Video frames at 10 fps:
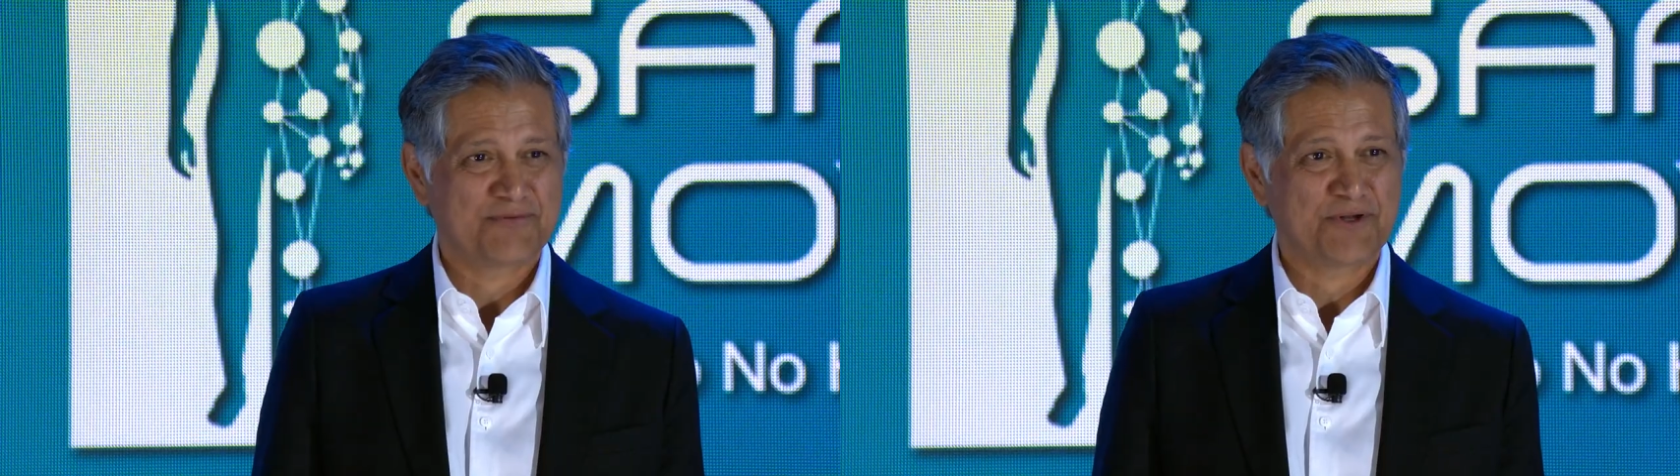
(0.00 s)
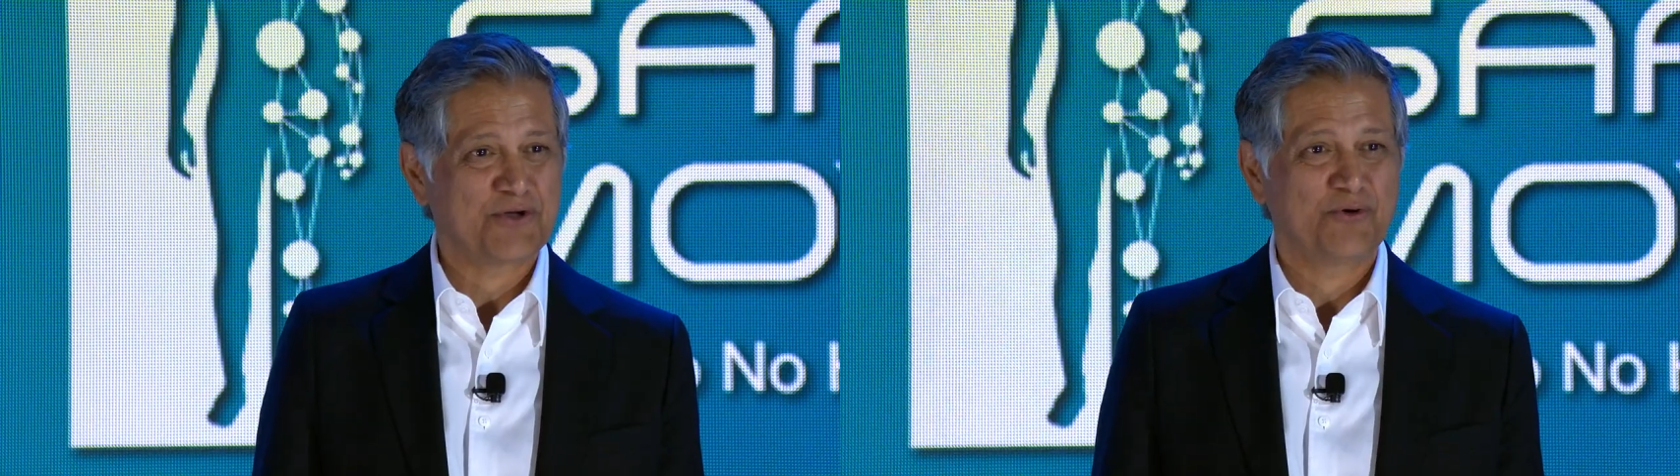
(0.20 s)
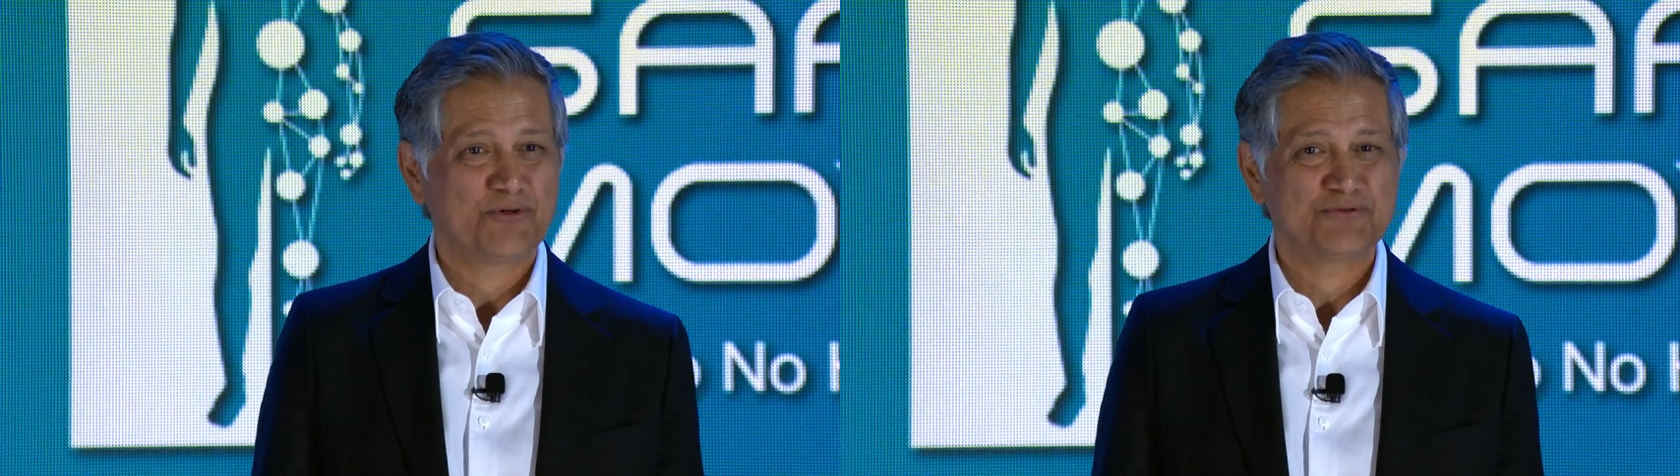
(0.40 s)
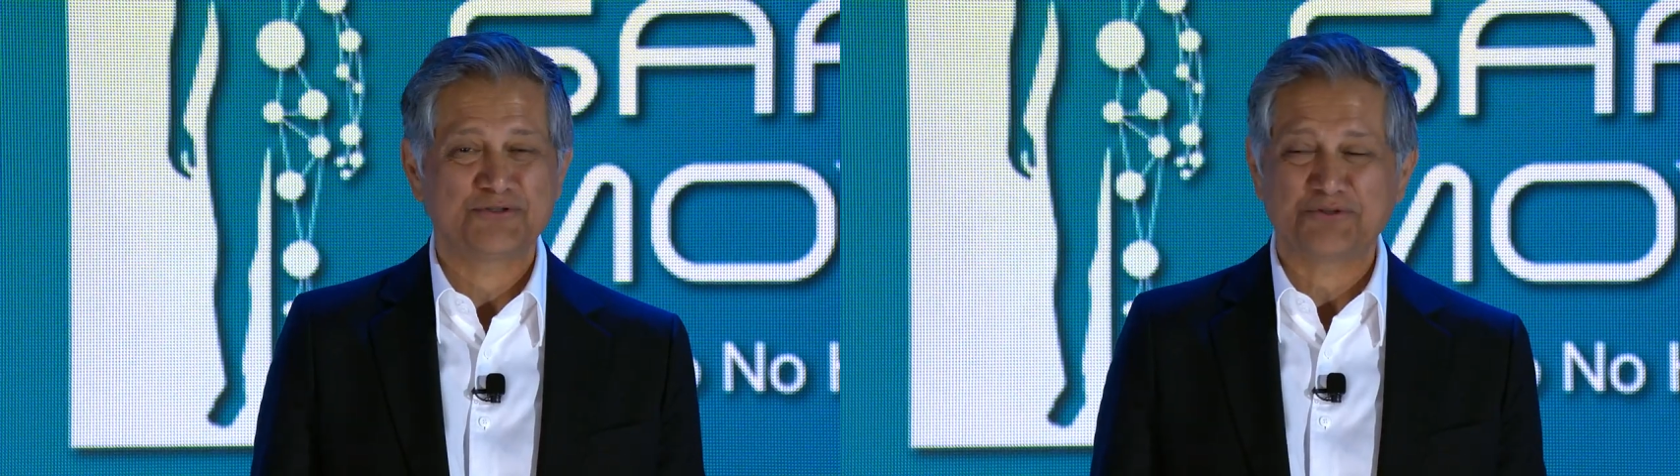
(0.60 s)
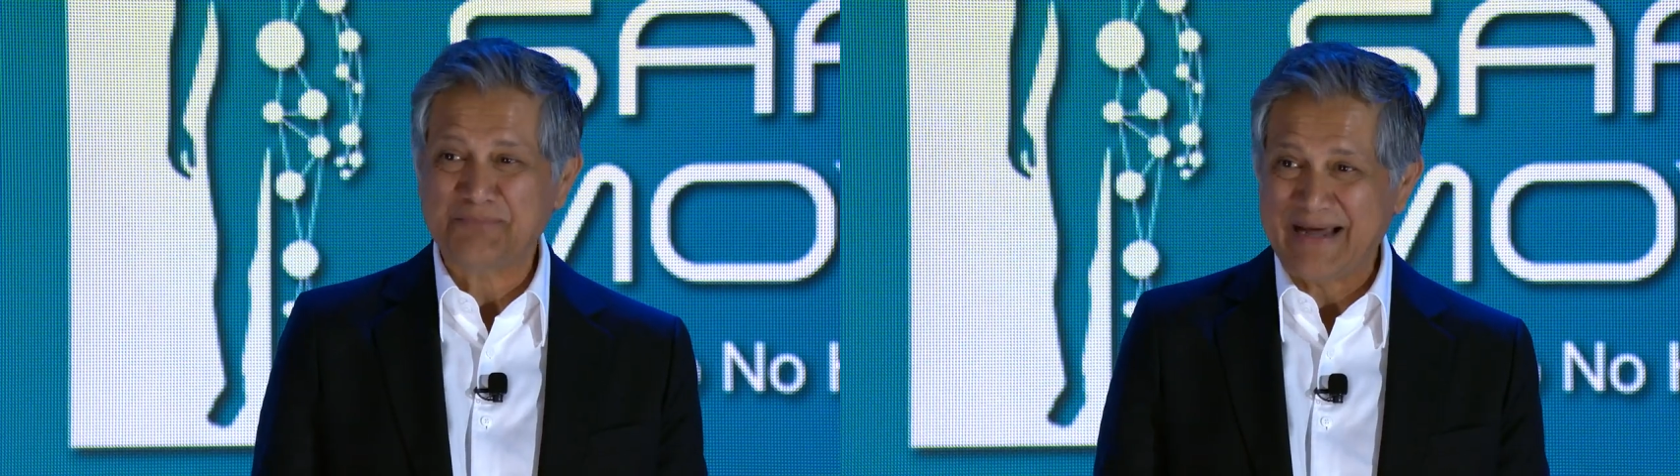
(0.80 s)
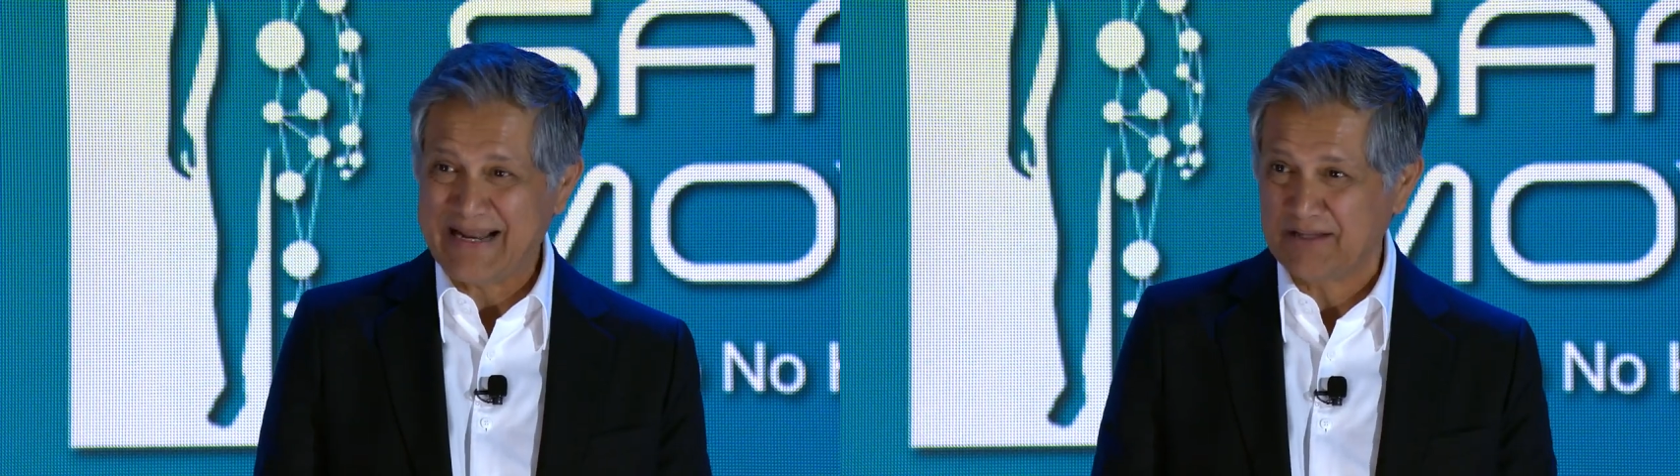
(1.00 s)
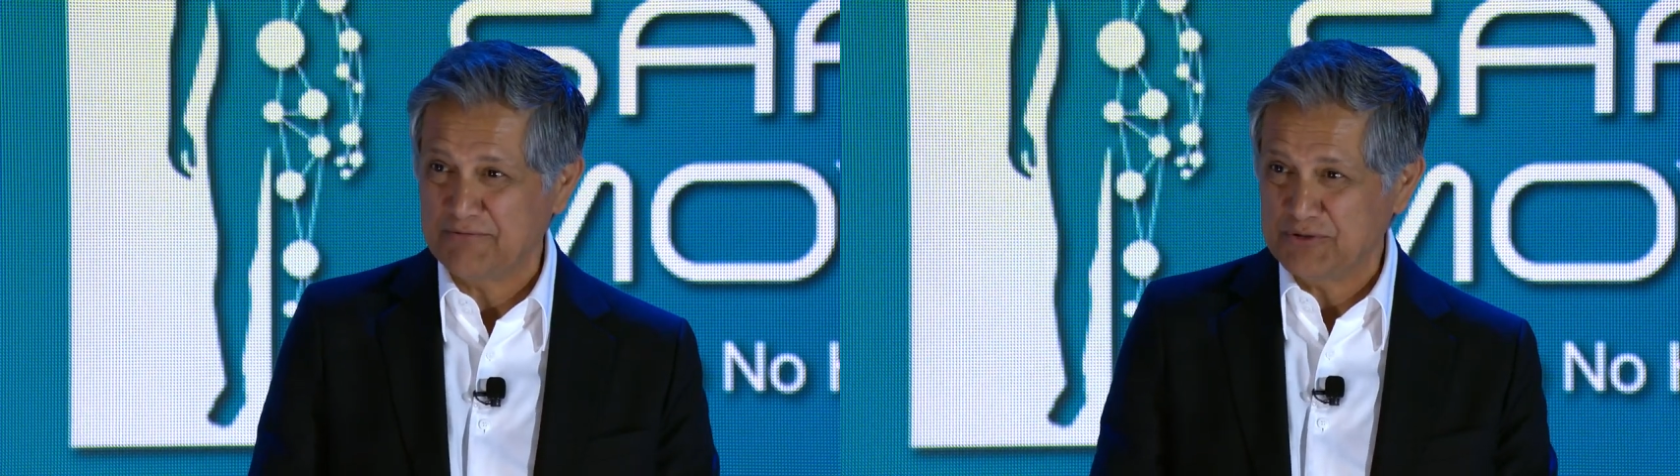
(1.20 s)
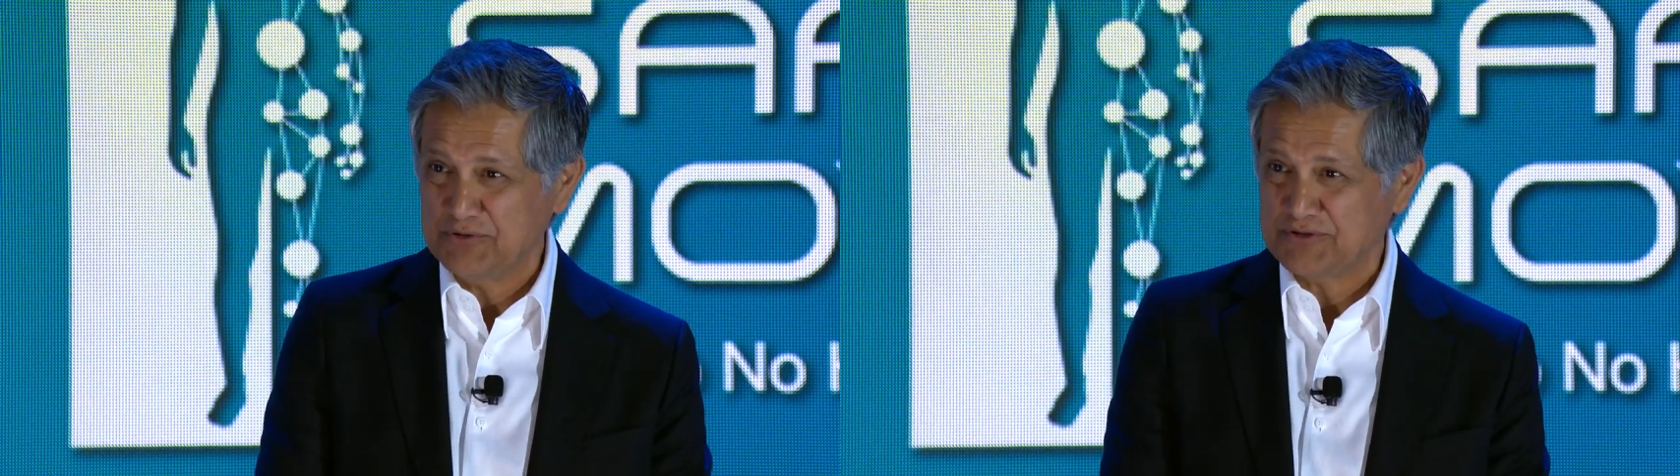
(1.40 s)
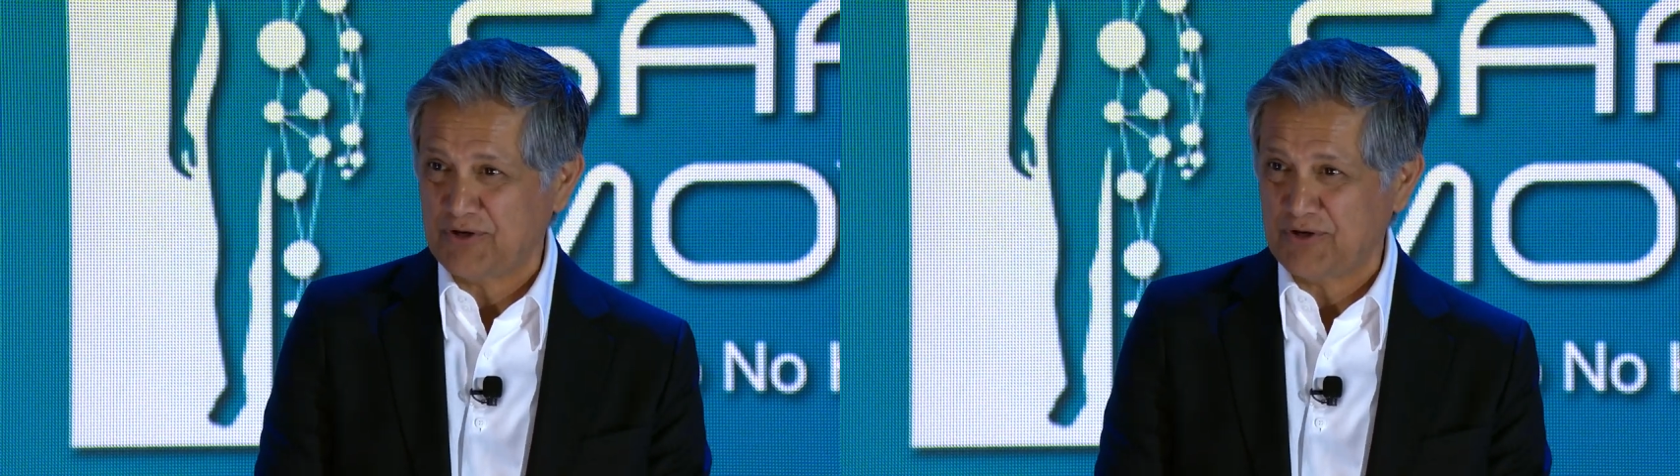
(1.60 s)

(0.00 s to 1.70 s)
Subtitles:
with a goal to dramatically reduce